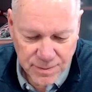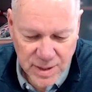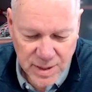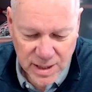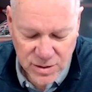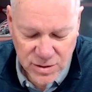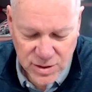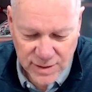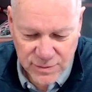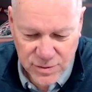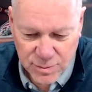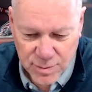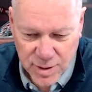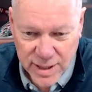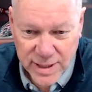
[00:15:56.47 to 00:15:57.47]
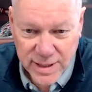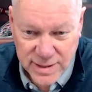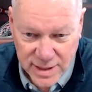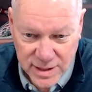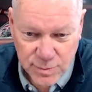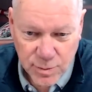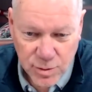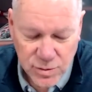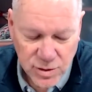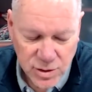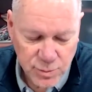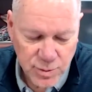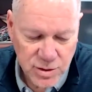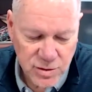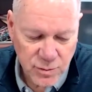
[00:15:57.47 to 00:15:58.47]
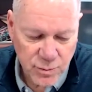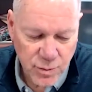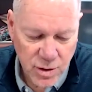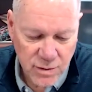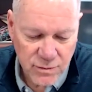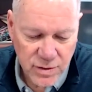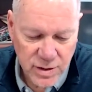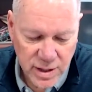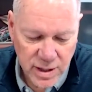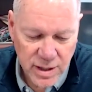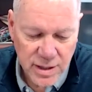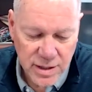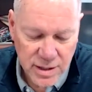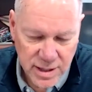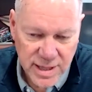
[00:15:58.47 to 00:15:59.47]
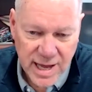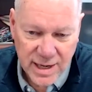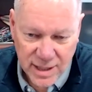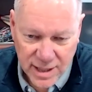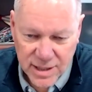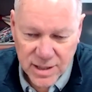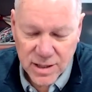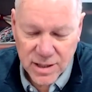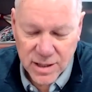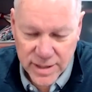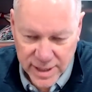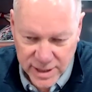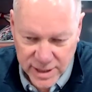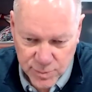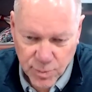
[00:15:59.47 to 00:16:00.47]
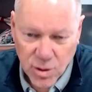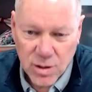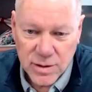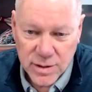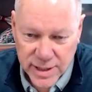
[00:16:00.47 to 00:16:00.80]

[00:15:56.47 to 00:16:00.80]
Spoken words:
he could save some money because that's the most expensive part of a gun. And then that led to the next part and the